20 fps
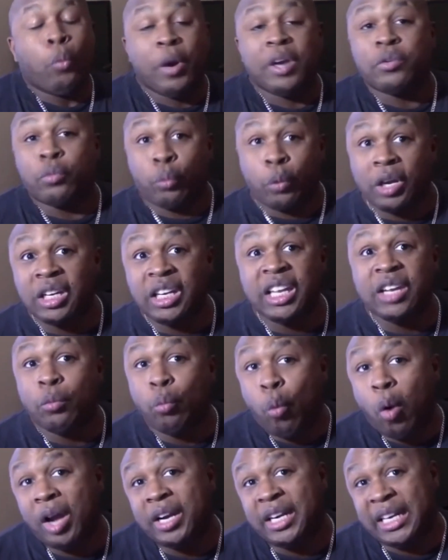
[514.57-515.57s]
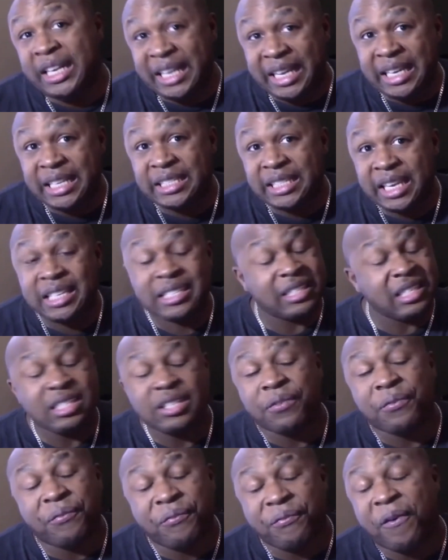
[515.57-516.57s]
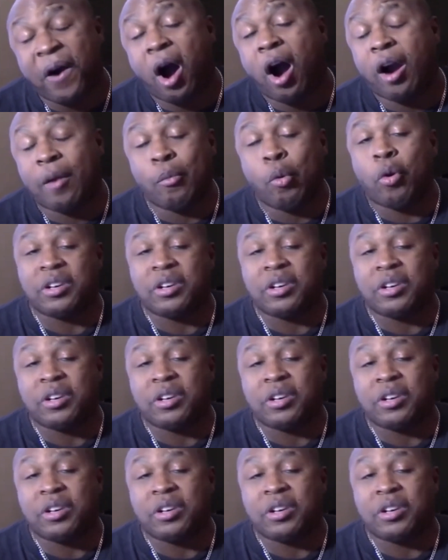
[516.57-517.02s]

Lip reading: When really what it is a far